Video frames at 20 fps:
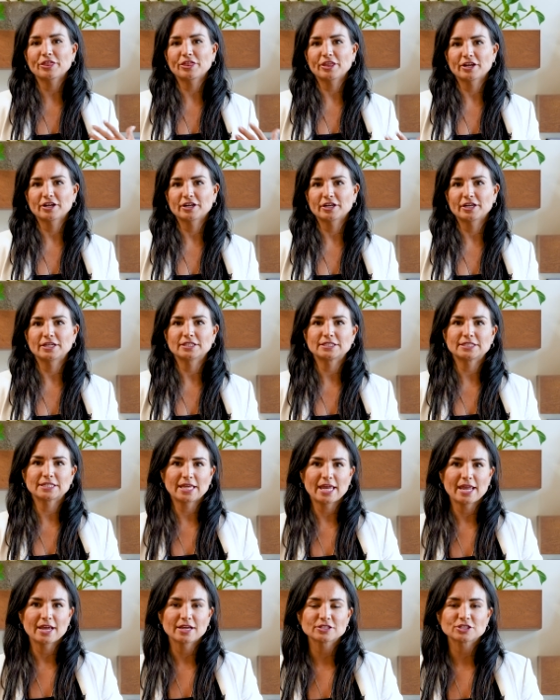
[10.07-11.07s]
theory to
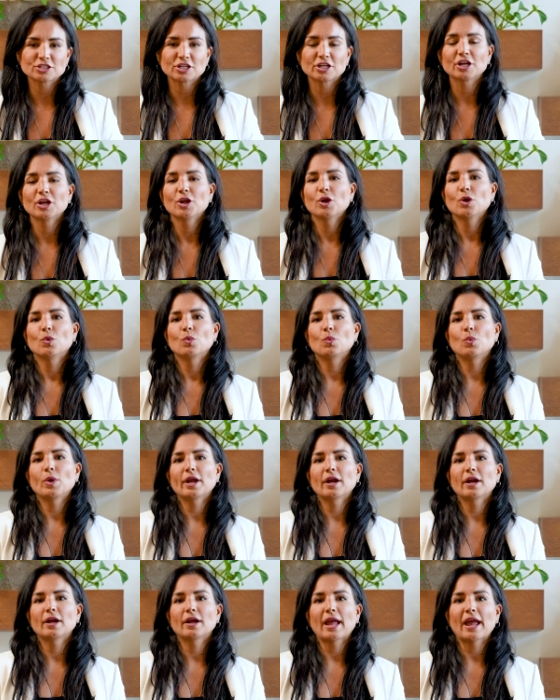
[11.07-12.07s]
cancer,
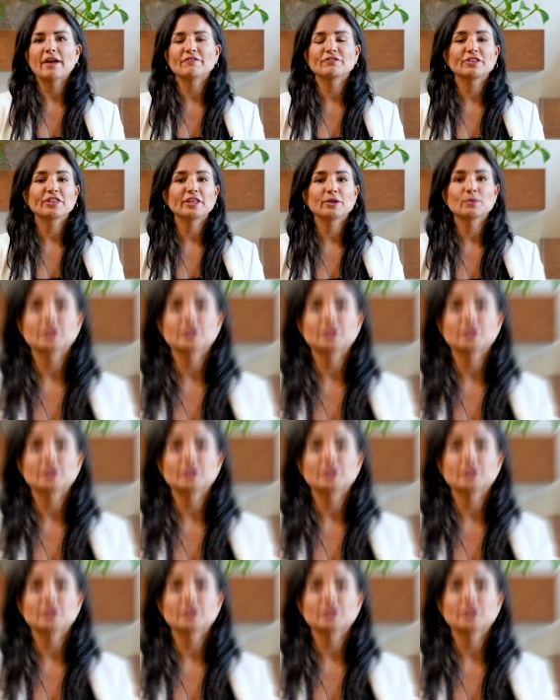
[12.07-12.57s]
where everything